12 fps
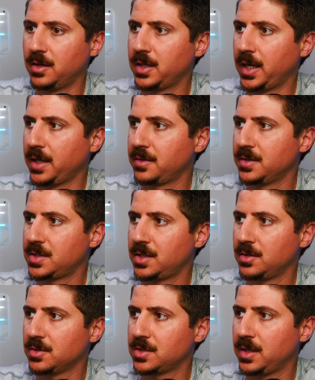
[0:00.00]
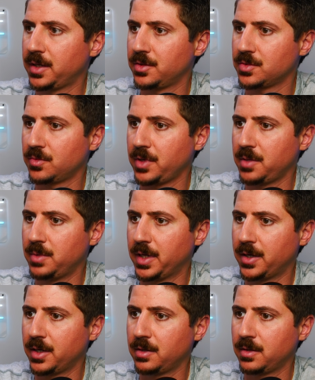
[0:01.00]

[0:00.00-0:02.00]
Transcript: Okay, this hero slider is way better.